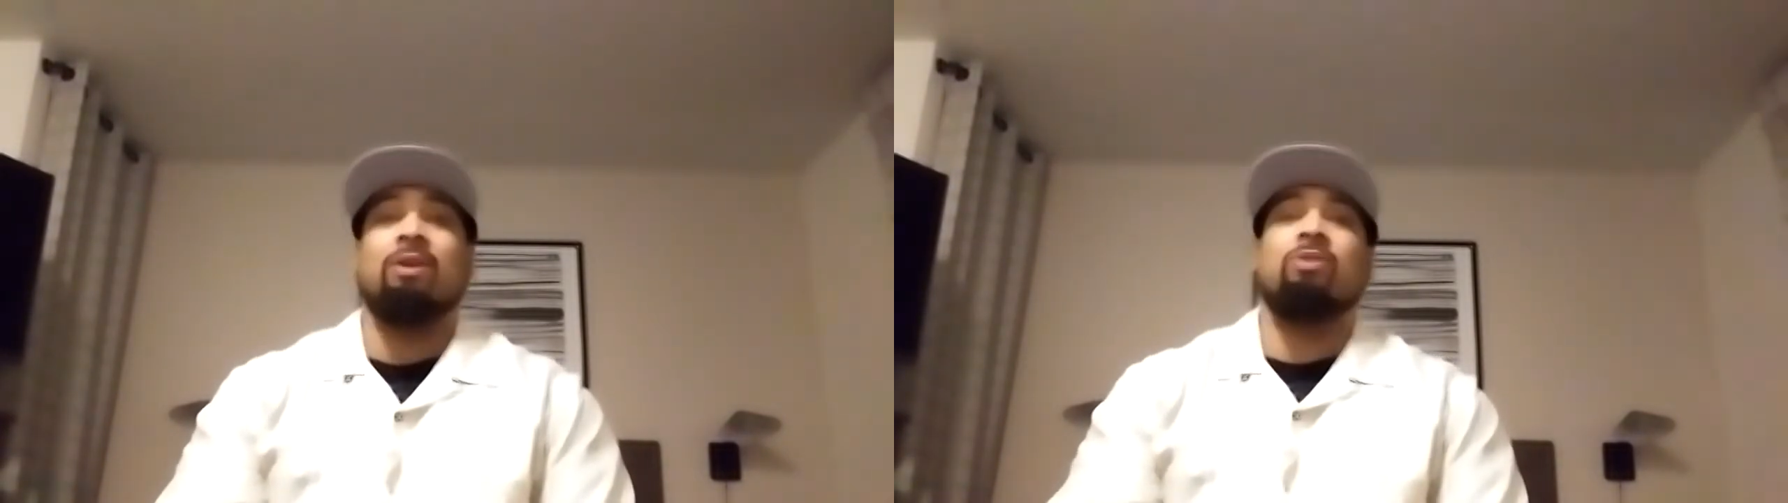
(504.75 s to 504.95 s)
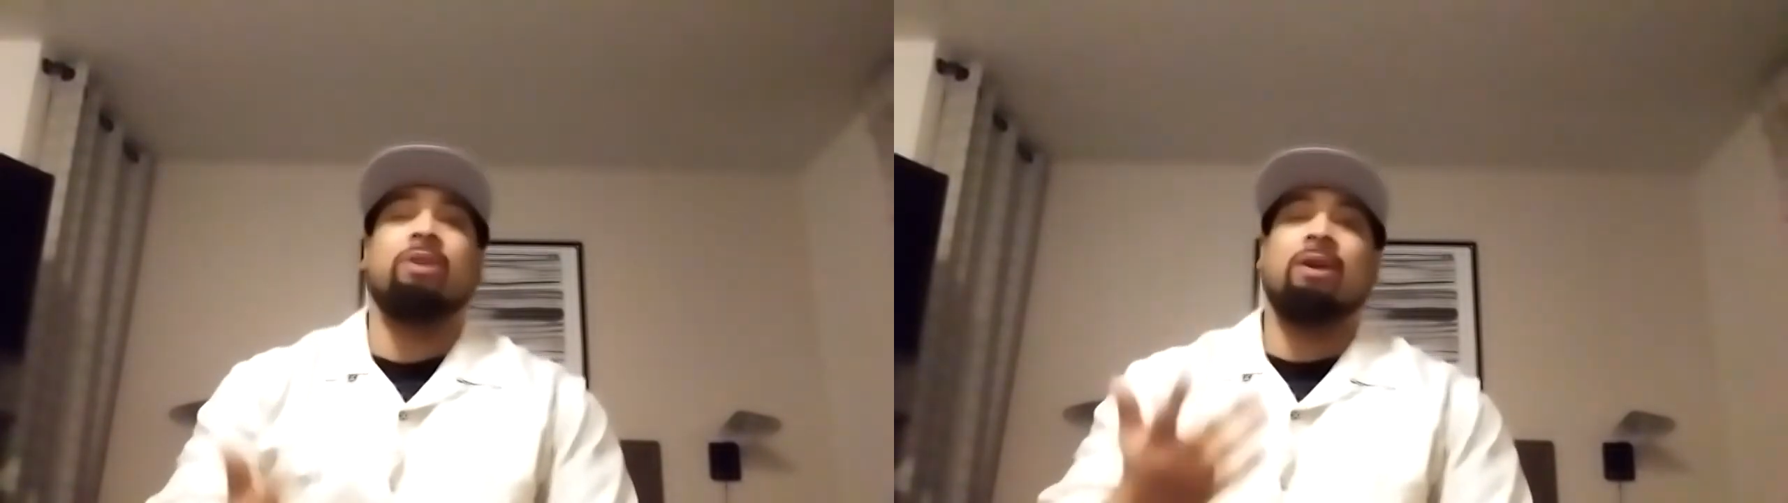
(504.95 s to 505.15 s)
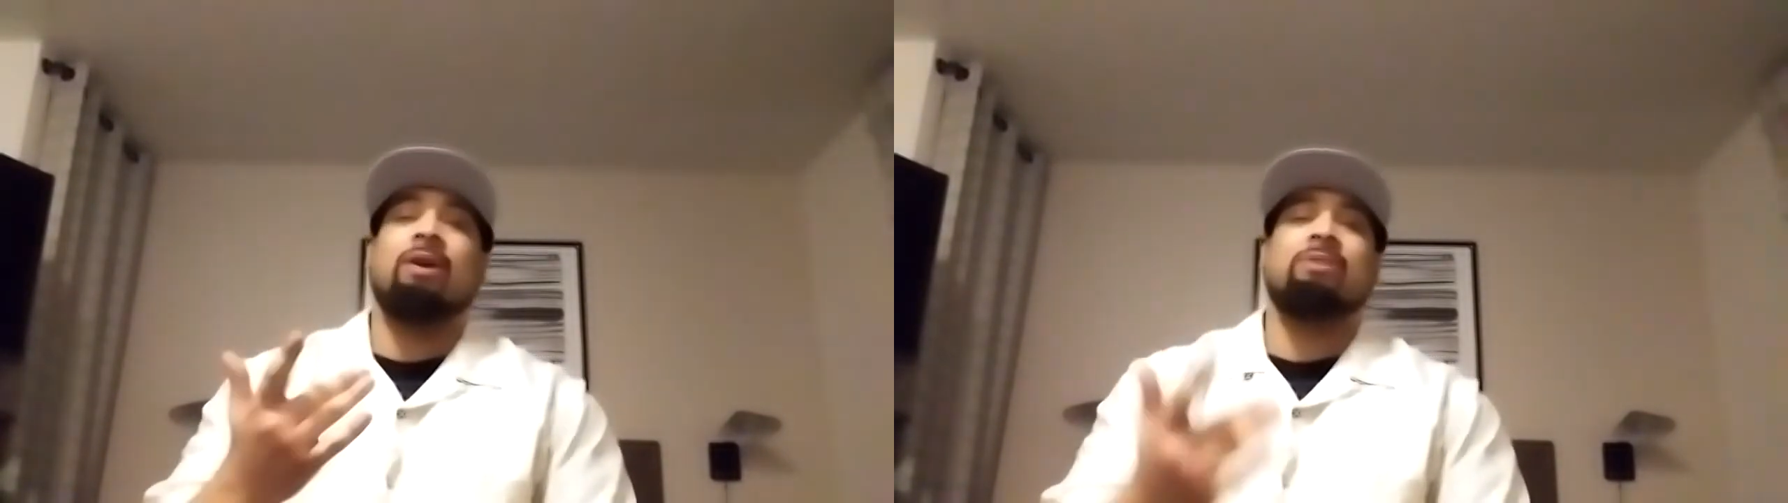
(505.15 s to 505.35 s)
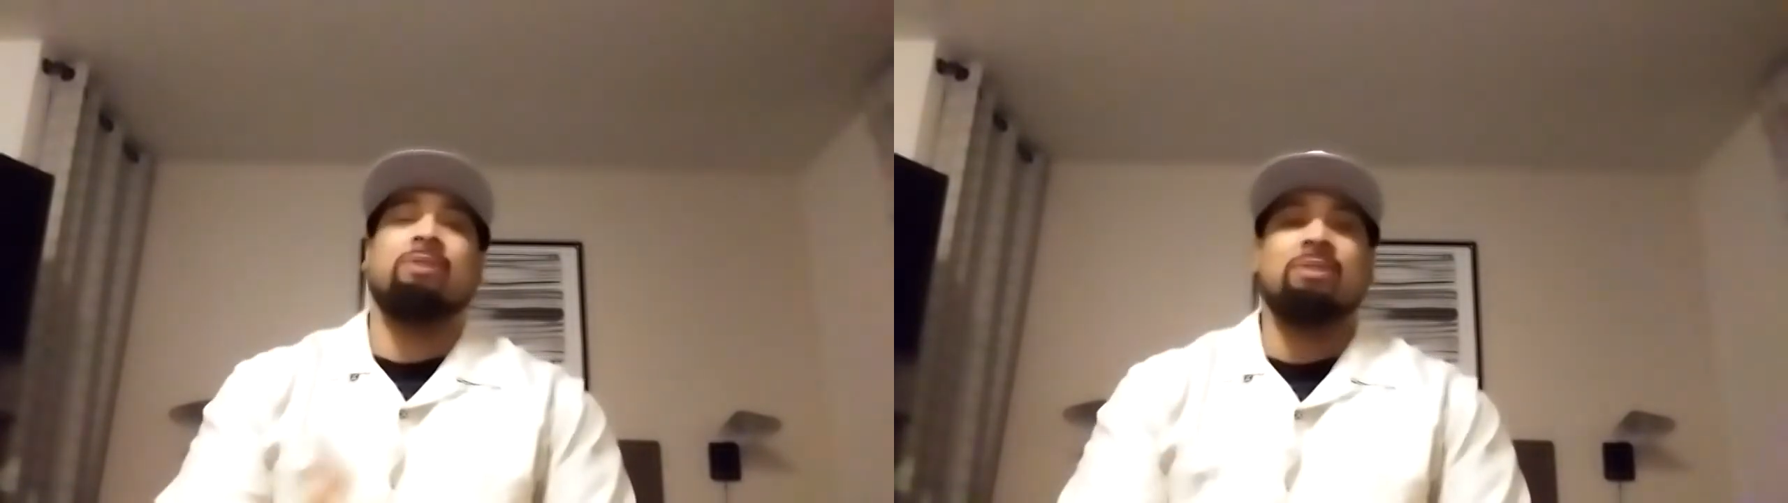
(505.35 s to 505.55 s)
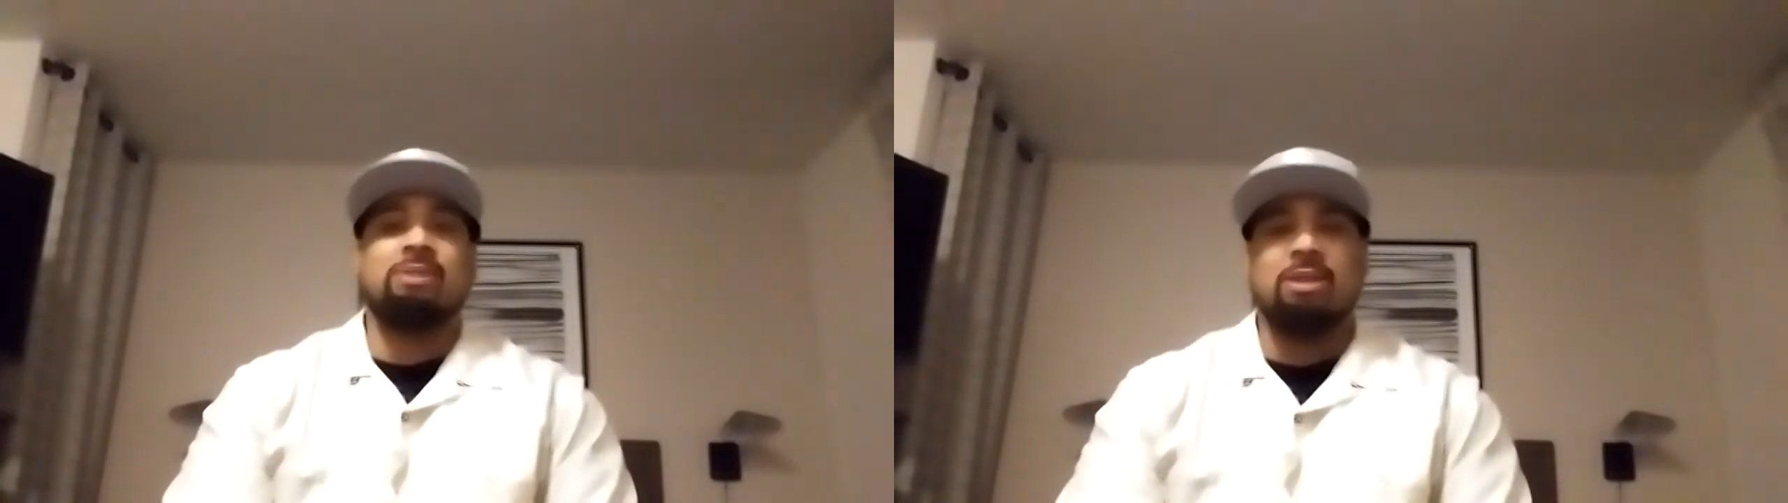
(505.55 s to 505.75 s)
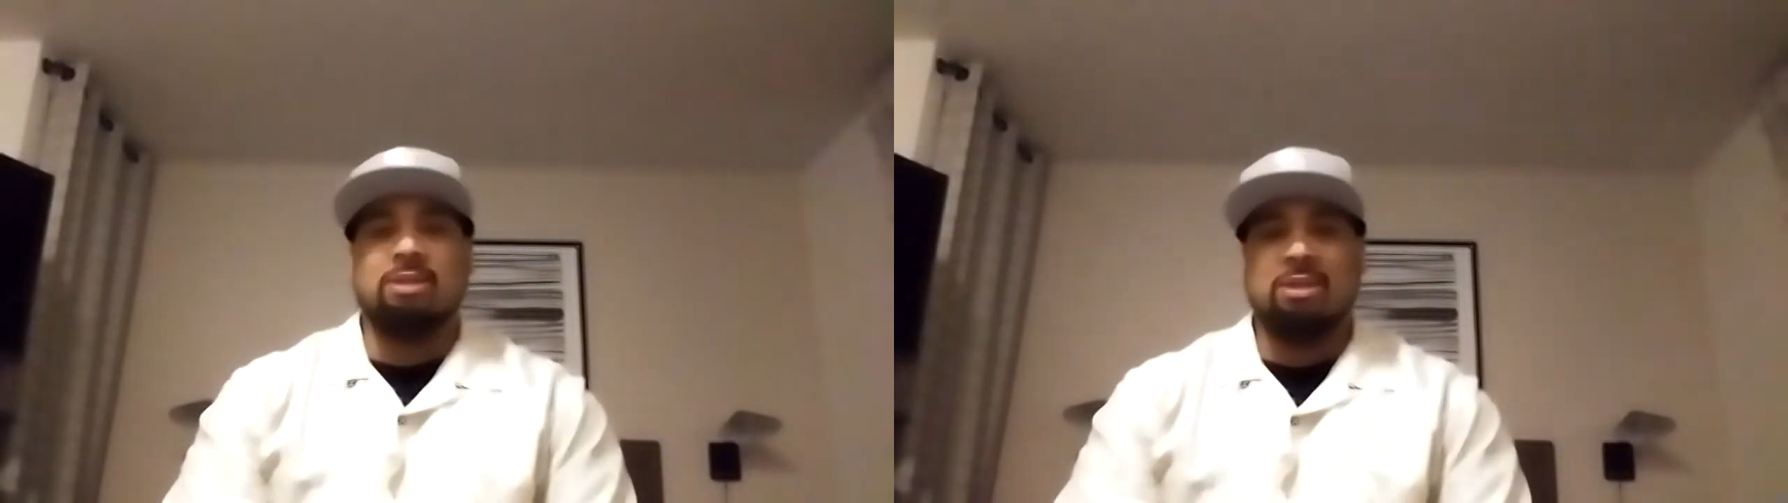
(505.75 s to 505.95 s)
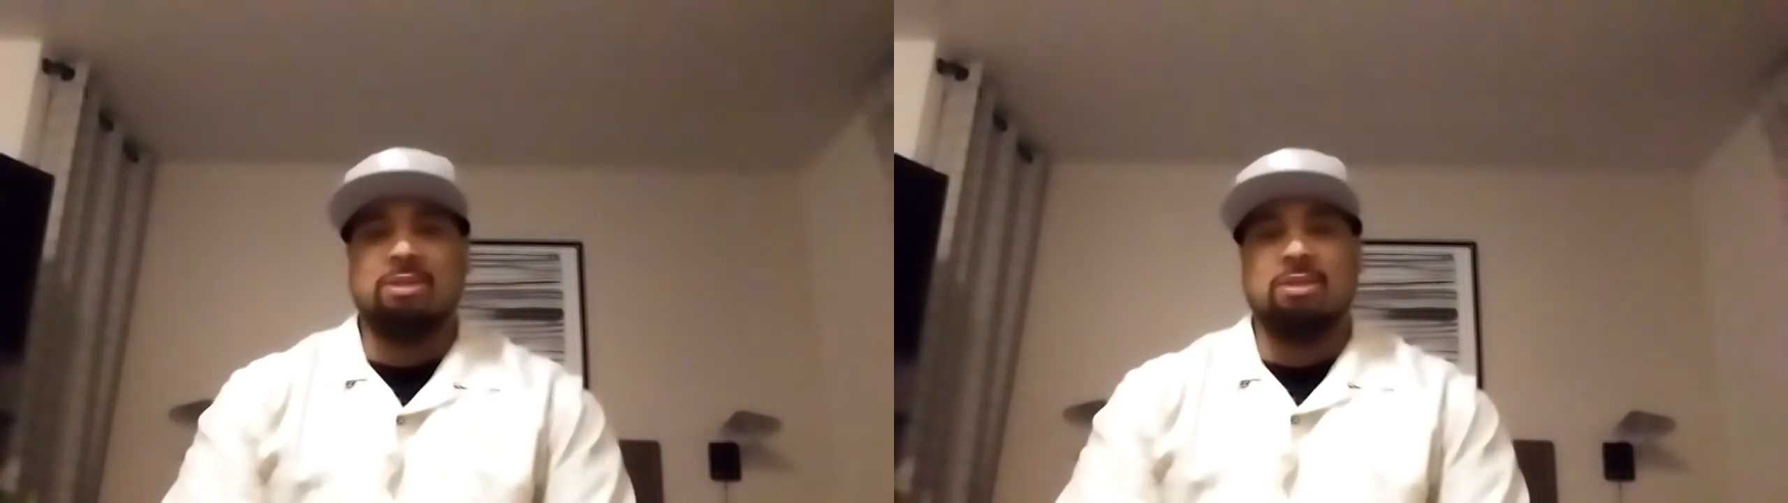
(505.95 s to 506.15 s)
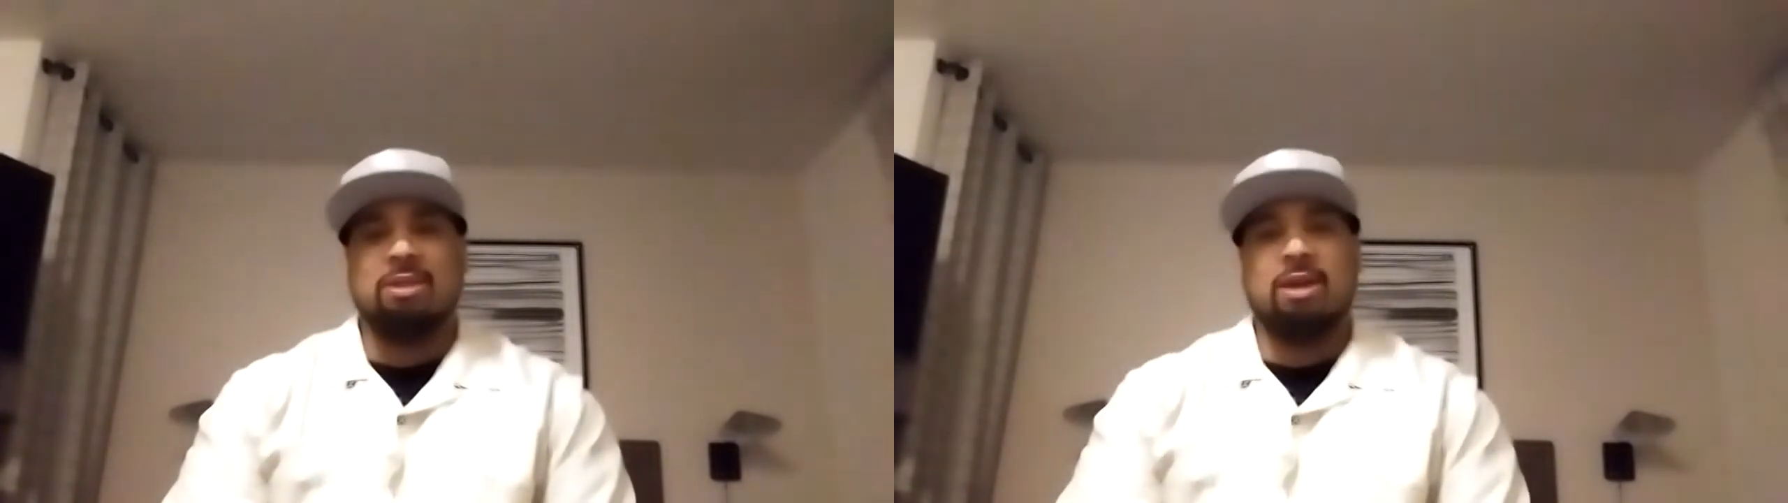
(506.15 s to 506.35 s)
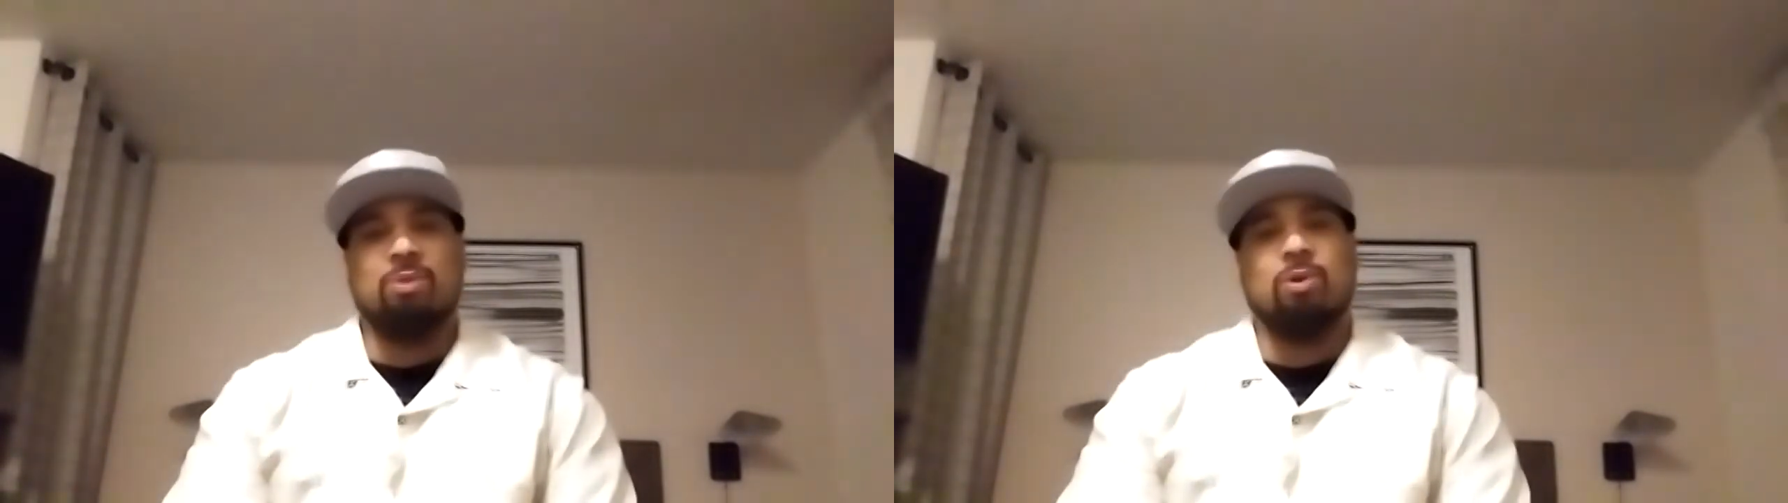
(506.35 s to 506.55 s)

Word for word: "Oh yeah, I should have said this and that."